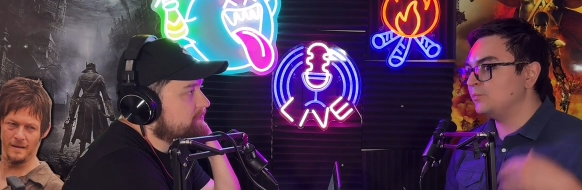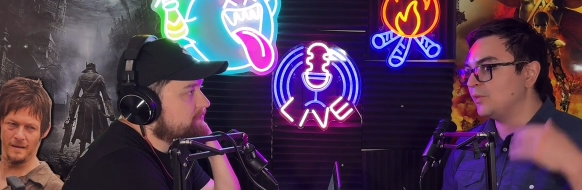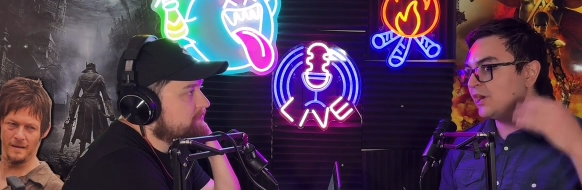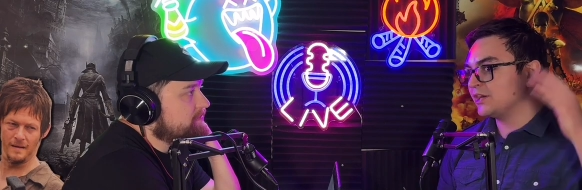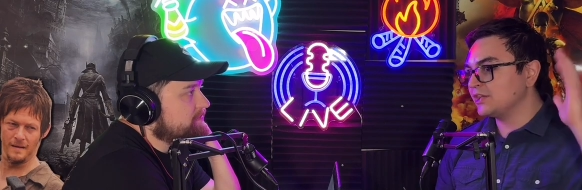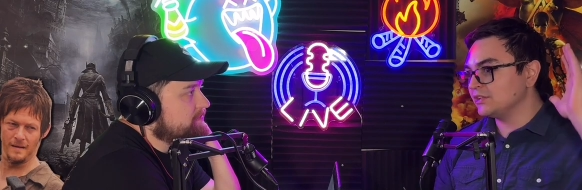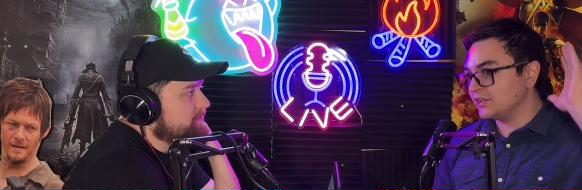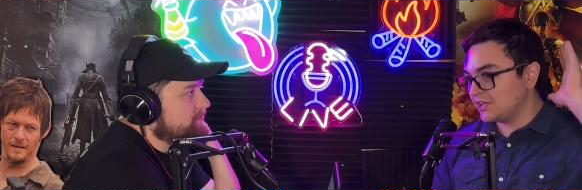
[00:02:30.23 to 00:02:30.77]

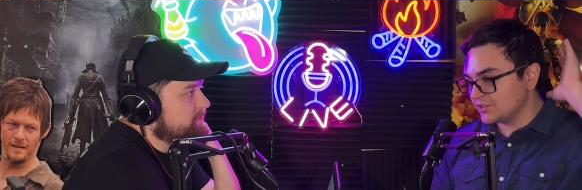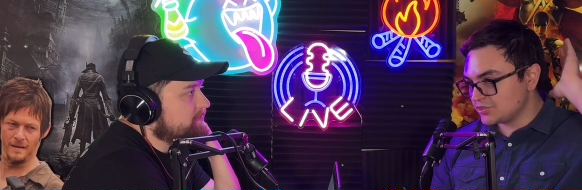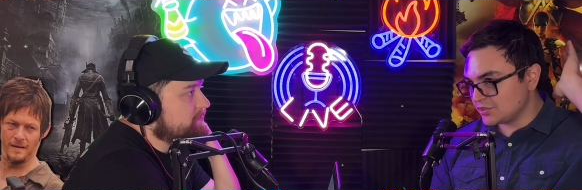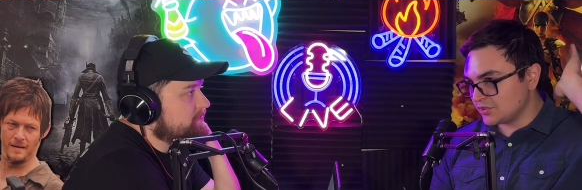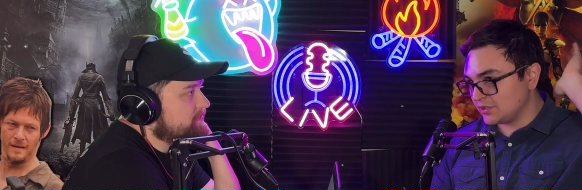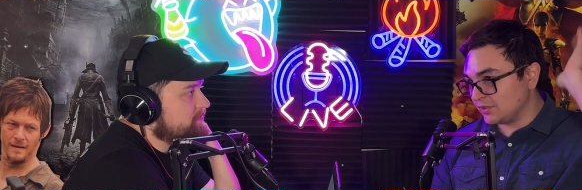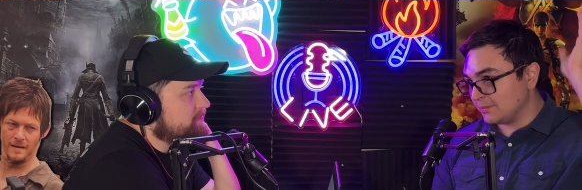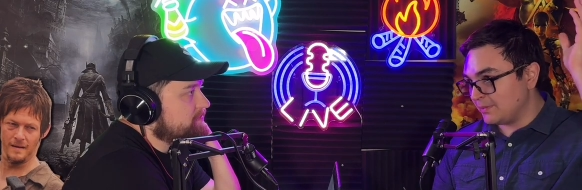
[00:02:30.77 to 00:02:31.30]
Speaker 1: rocket launcher
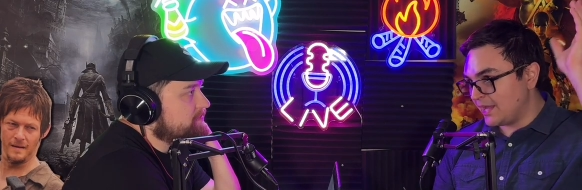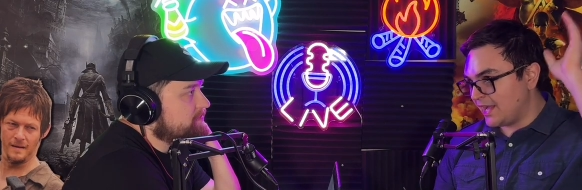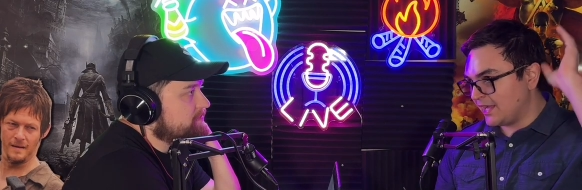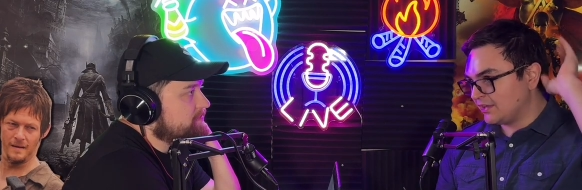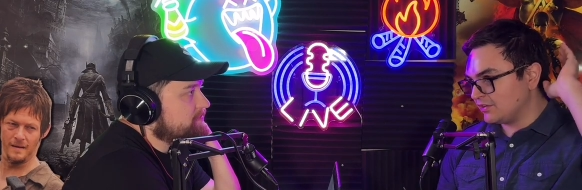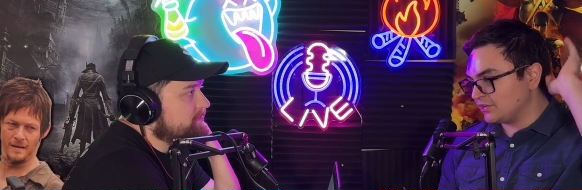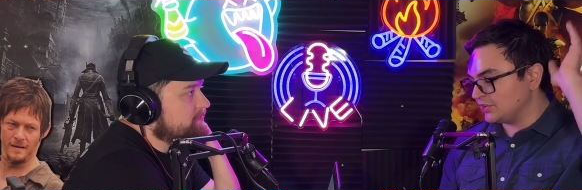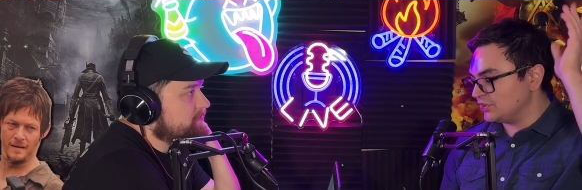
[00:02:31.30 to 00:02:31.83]
on your
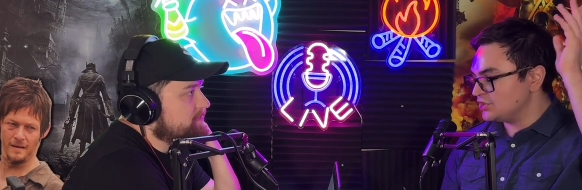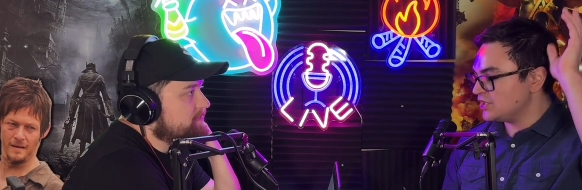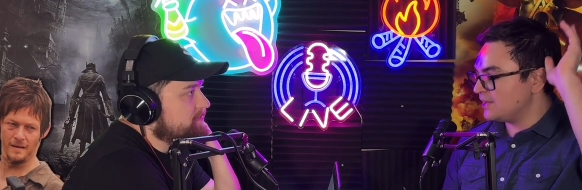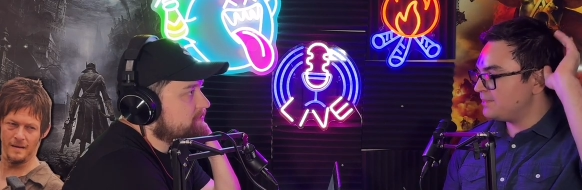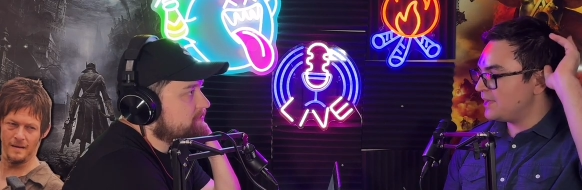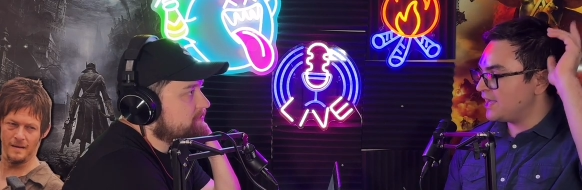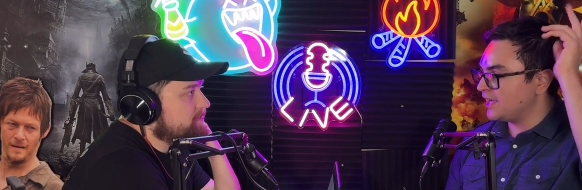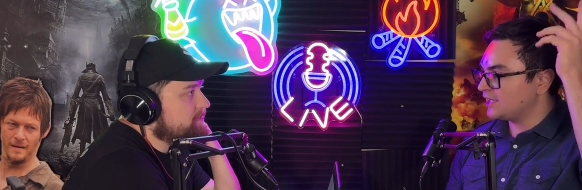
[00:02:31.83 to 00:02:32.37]
back on your
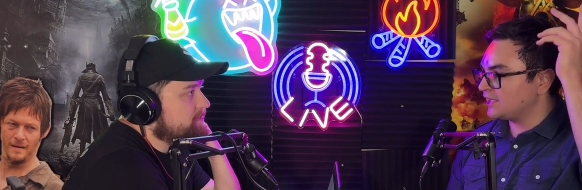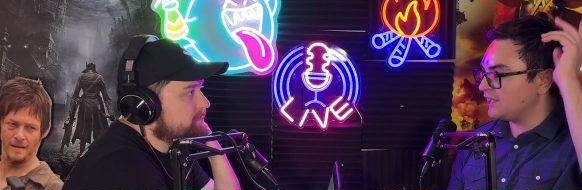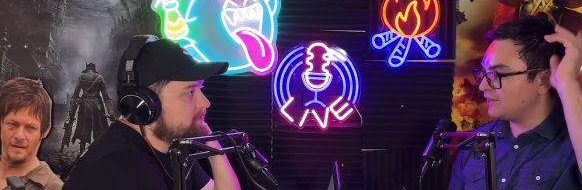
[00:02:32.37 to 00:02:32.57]
jetpack and